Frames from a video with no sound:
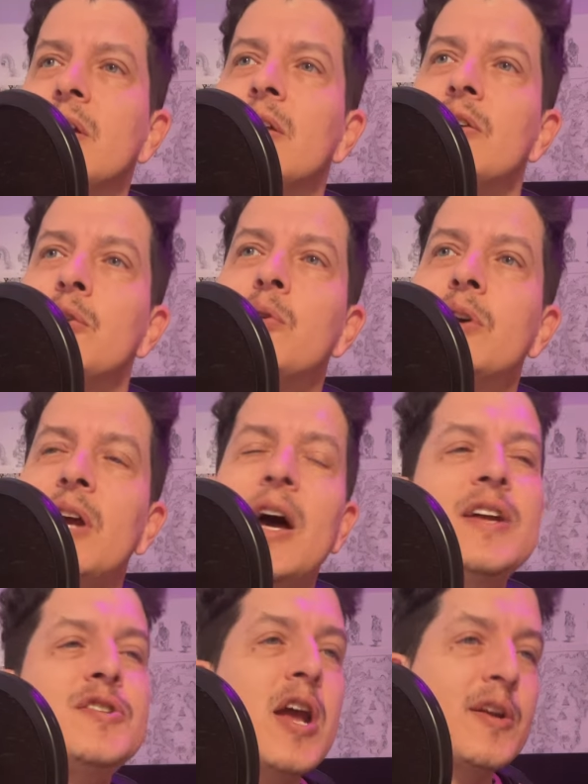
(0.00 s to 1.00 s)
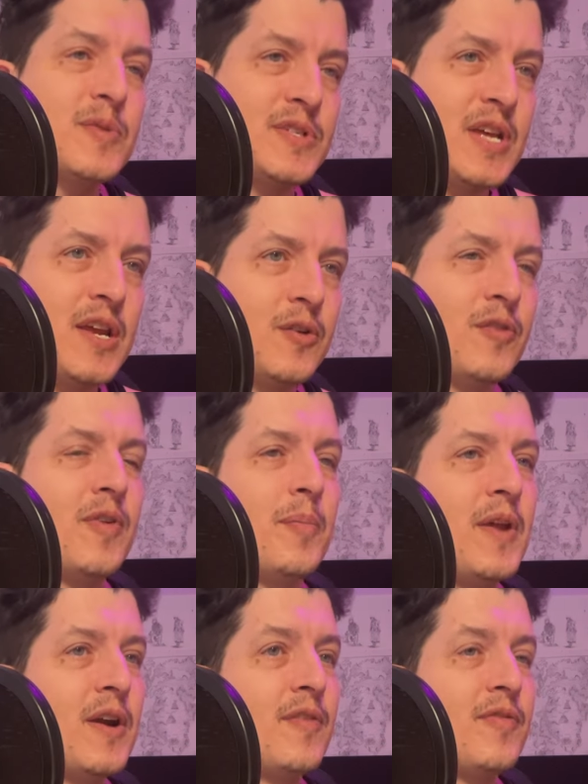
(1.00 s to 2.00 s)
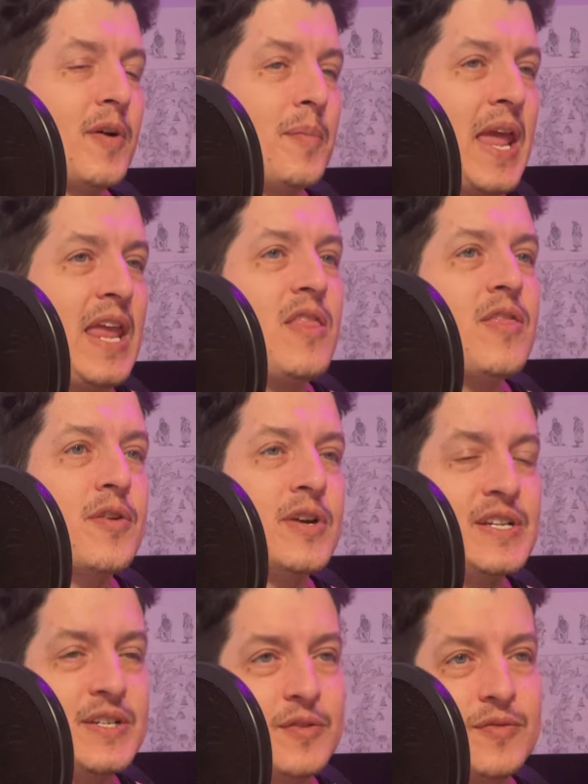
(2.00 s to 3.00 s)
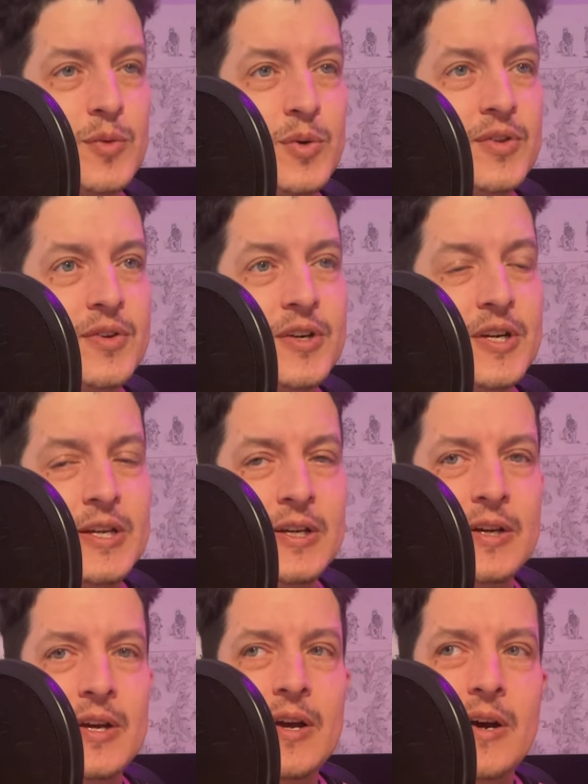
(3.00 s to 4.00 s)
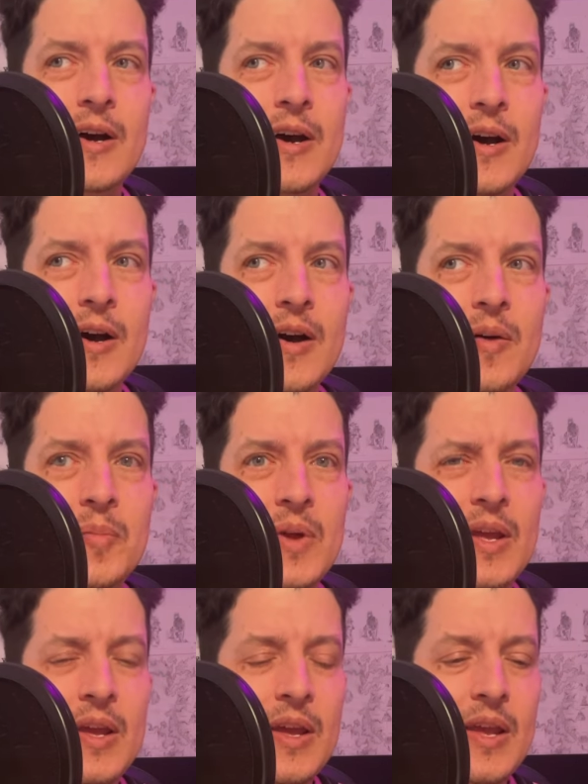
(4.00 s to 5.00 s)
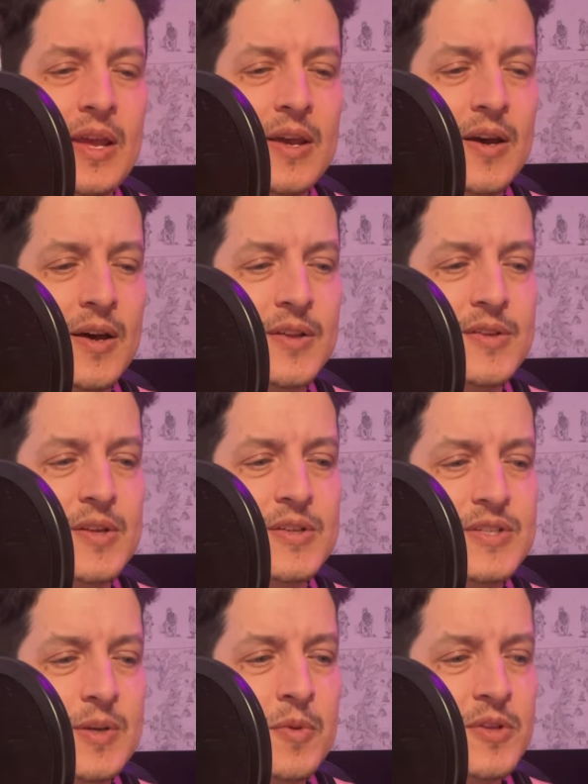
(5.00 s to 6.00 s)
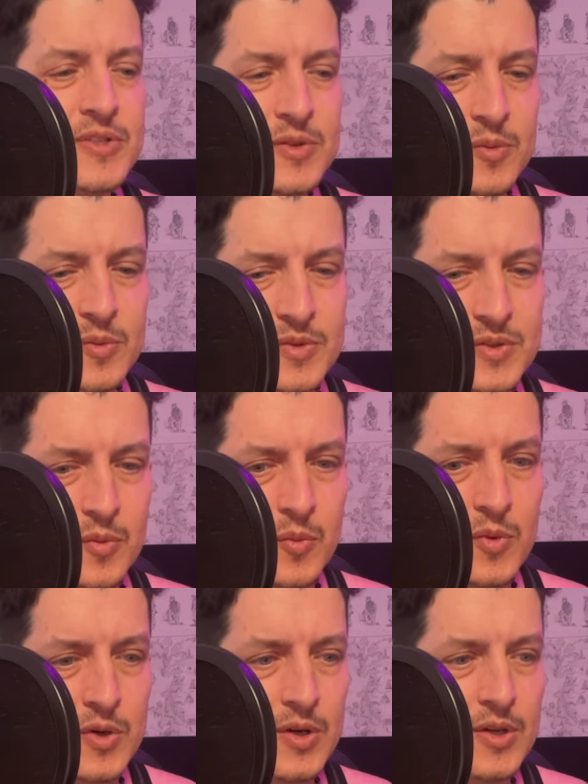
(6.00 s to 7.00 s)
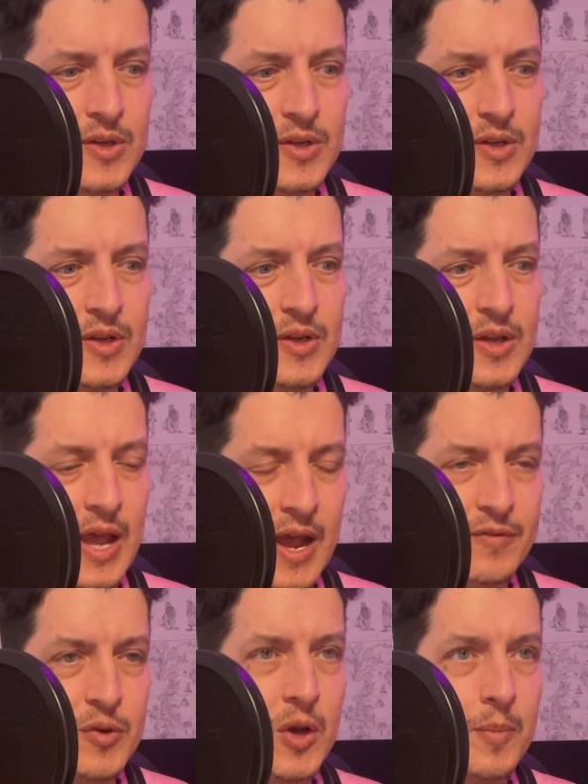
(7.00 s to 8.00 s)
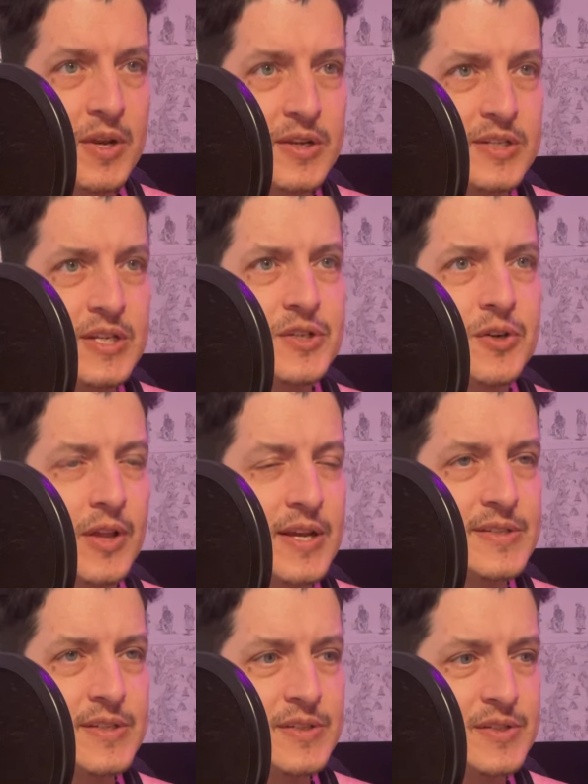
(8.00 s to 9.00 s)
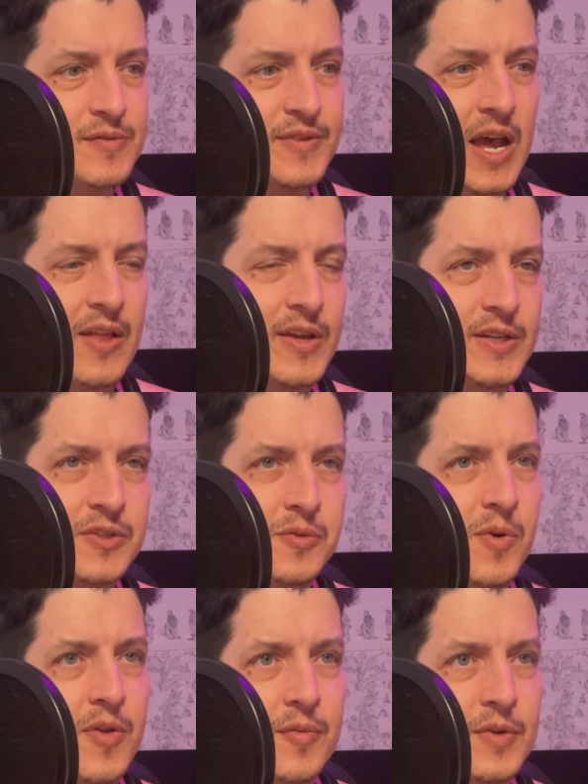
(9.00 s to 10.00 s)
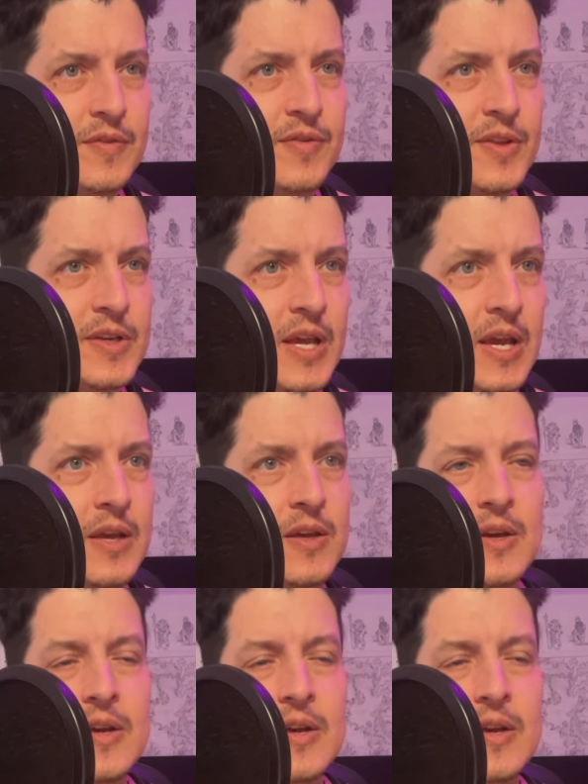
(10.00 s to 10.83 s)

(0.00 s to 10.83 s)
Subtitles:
your contract would say you're from there from 8:30 till 4:30. And some of the schools would have you come in and teach your lessons. You've got like two or three for the day,